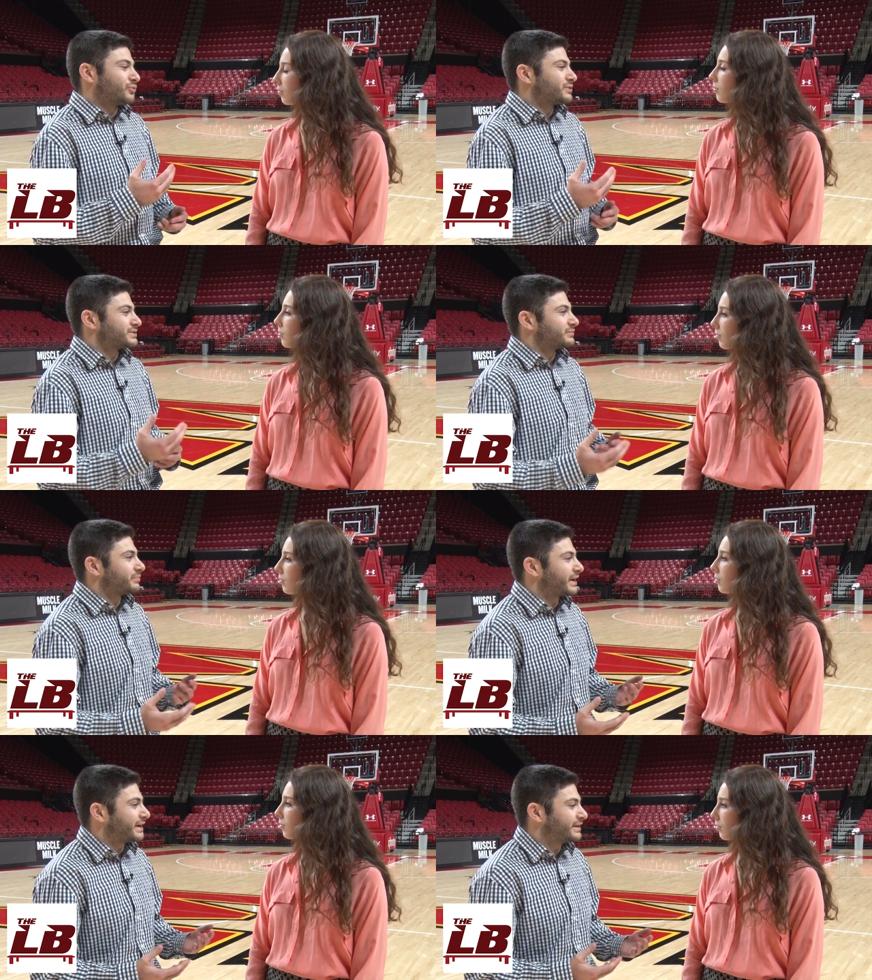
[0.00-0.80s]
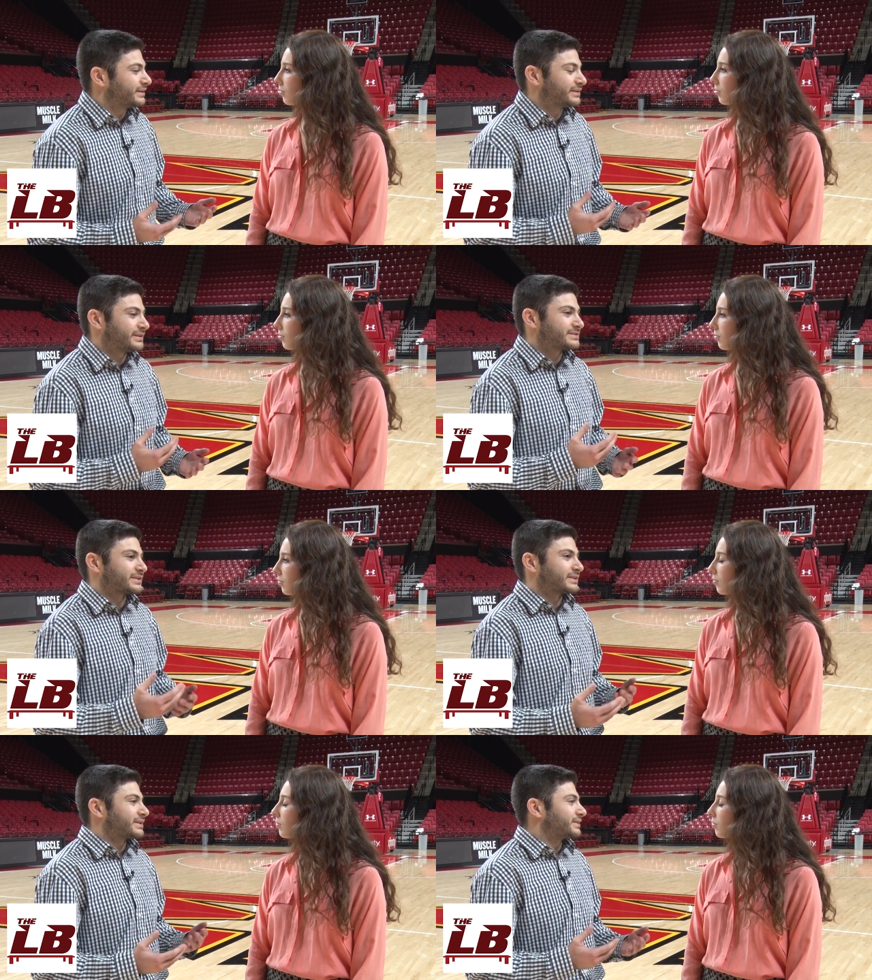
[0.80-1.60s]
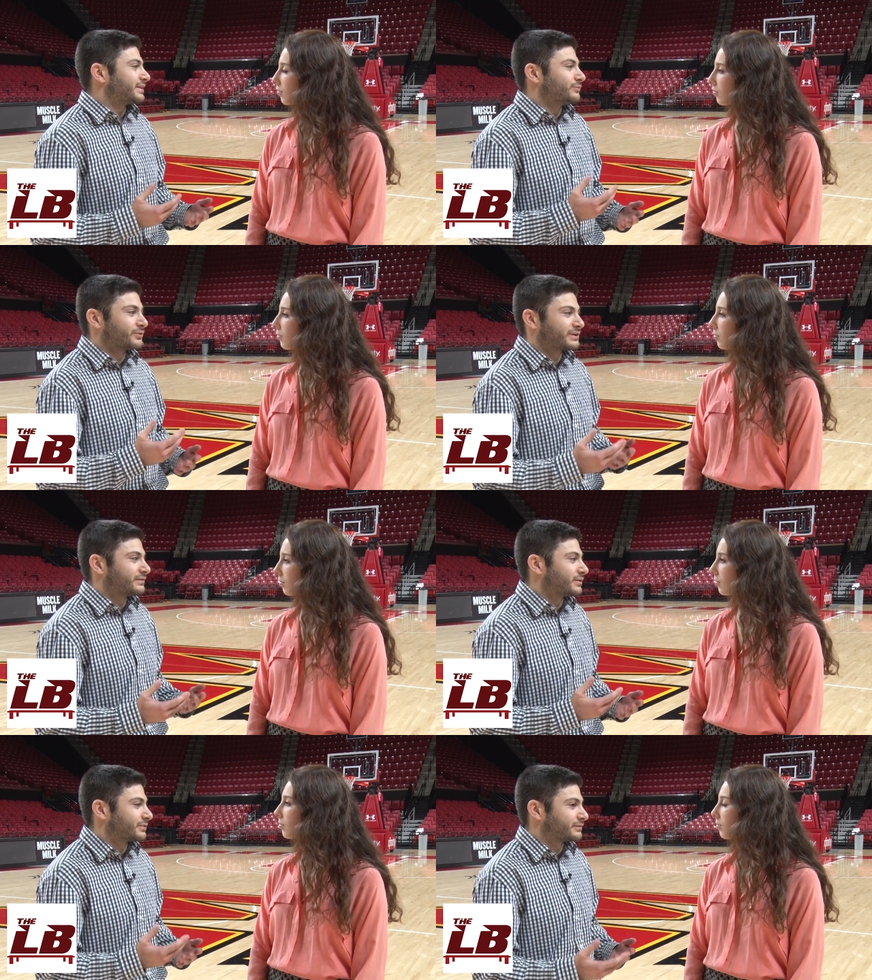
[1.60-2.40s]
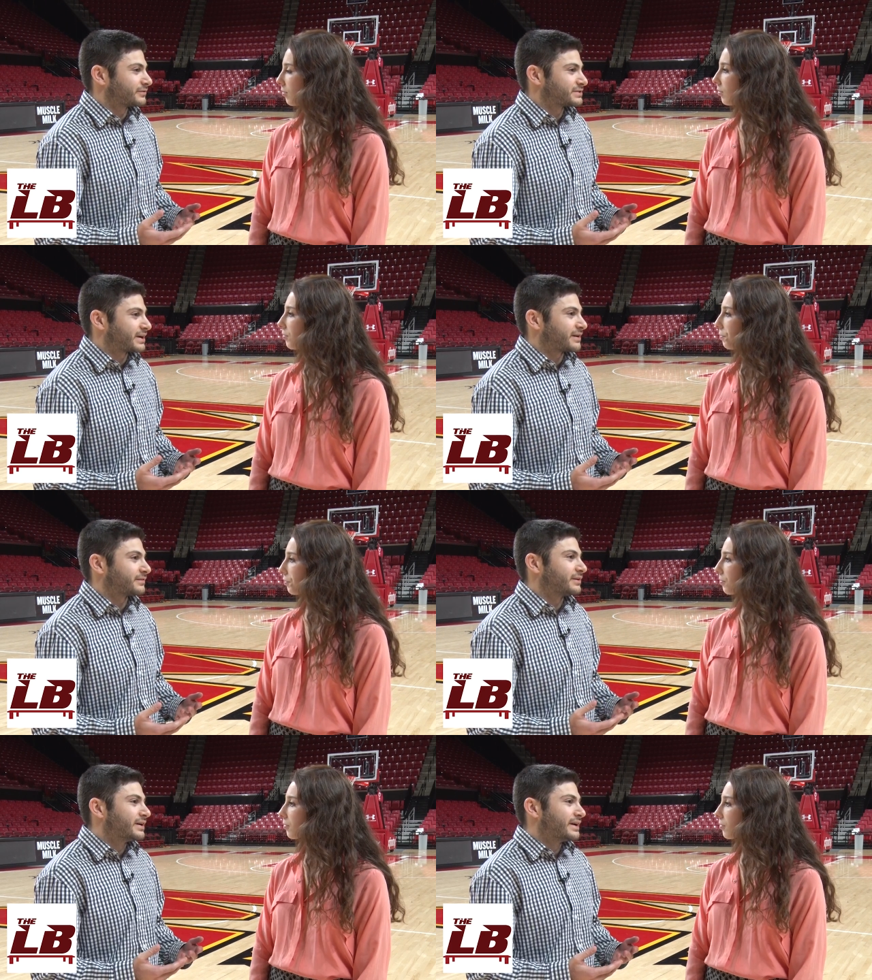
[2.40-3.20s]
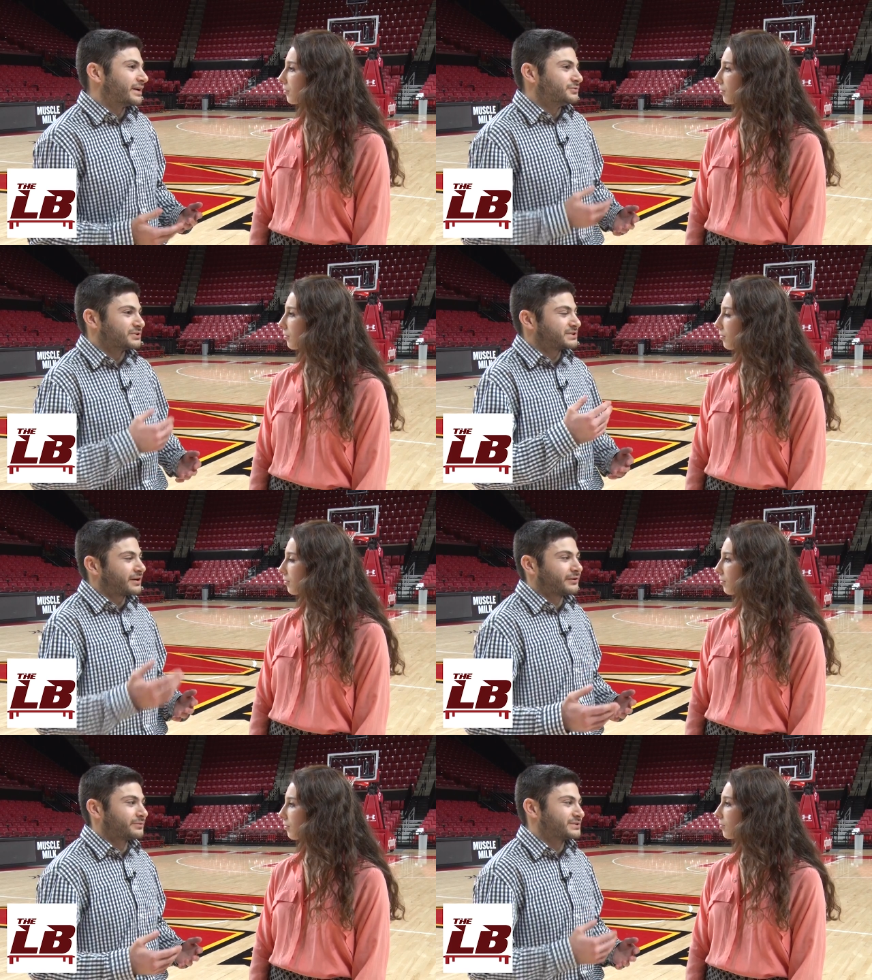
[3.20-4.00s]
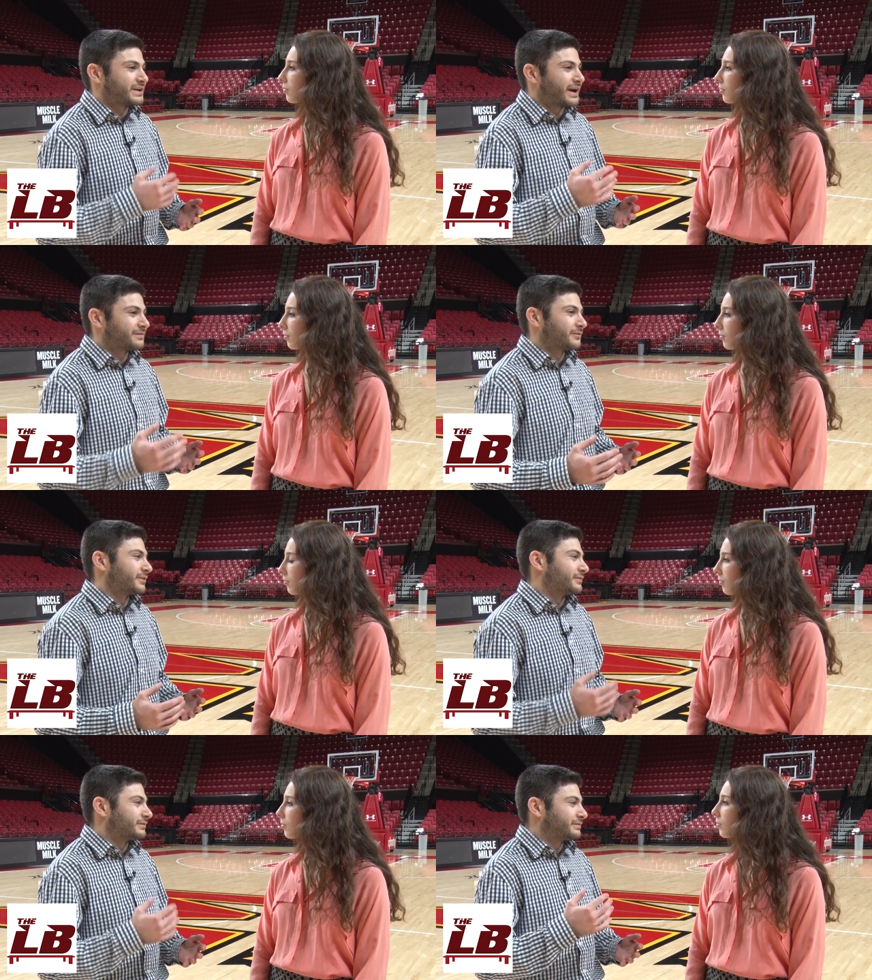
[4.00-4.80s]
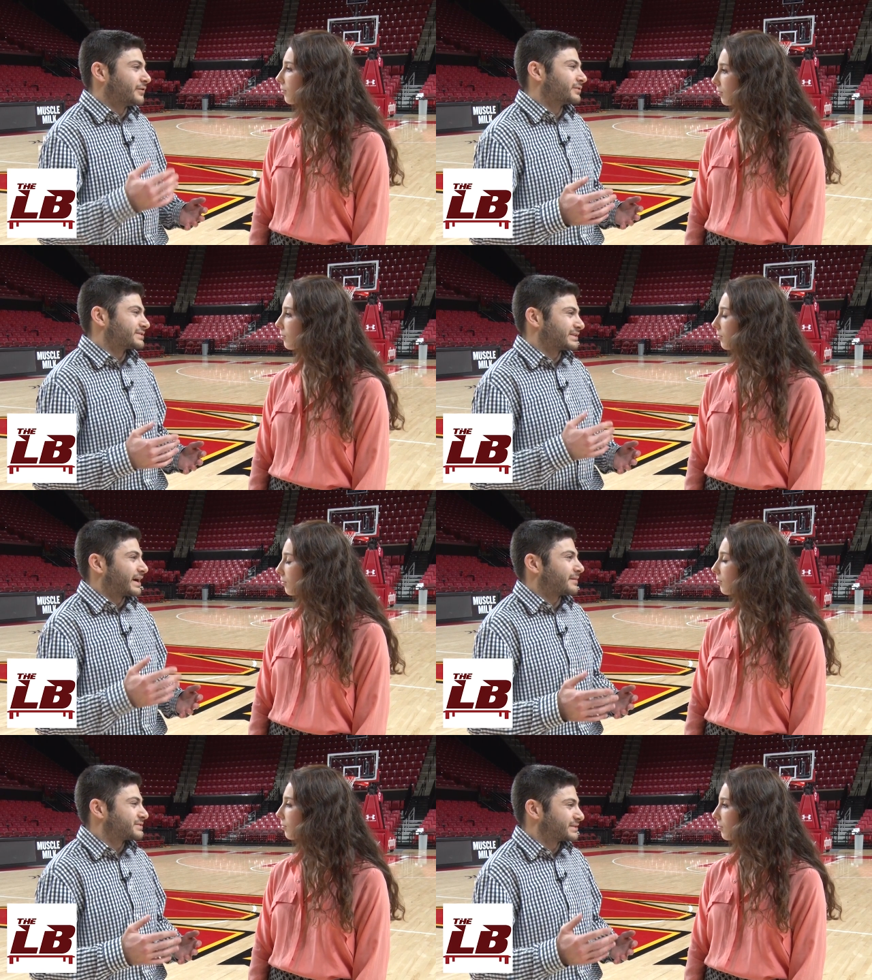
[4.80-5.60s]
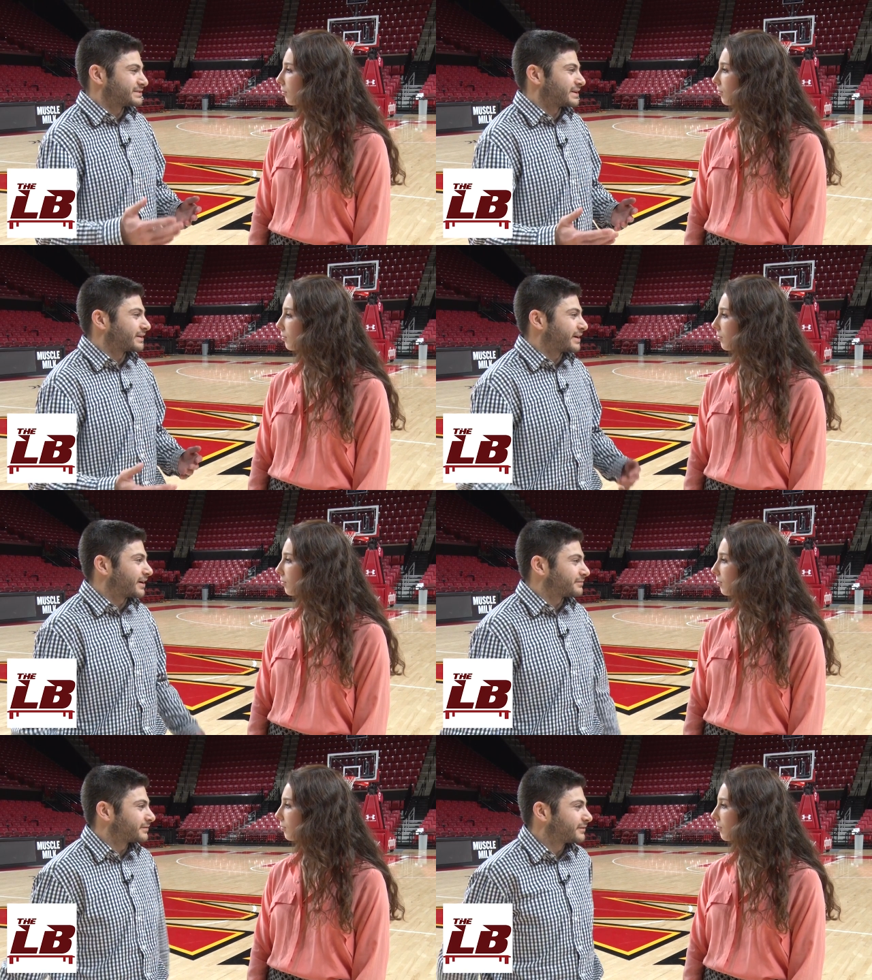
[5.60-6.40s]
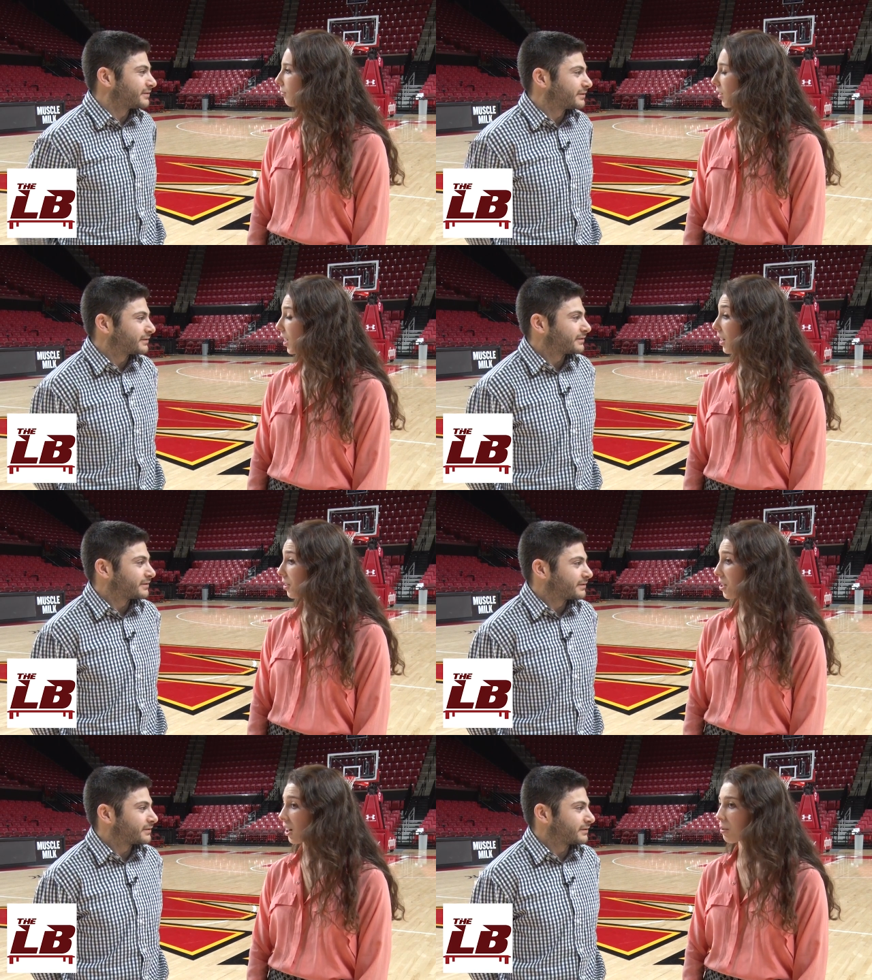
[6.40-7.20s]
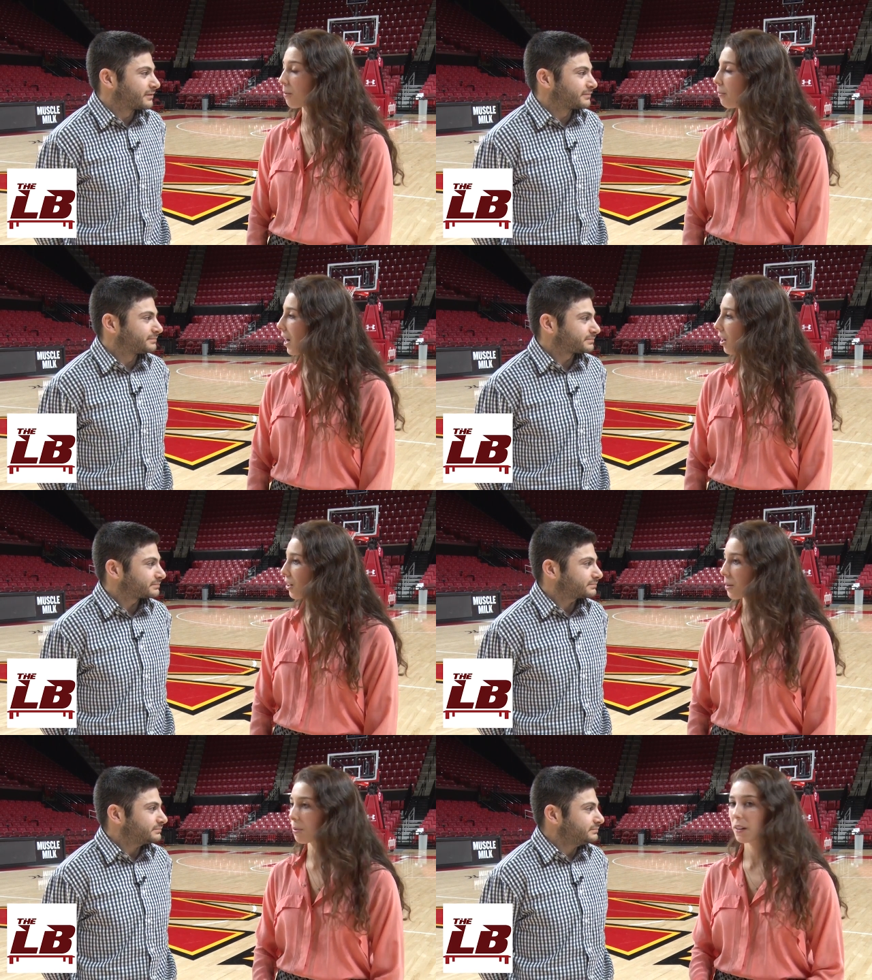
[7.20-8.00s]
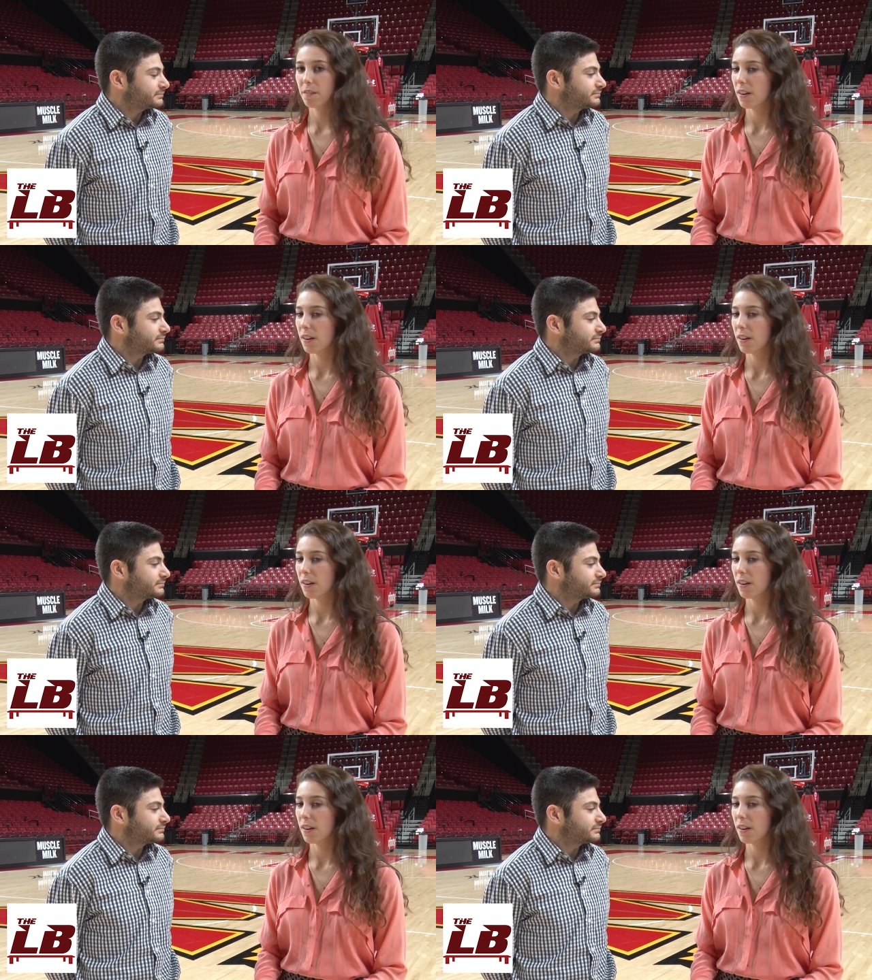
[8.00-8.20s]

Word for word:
Speaker 1: points in the paint and things like that that they weren't giving up in the first half. And, and you could tell there was an effort and focus lapse in the second
Speaker 2: half. And talk about Melo. He played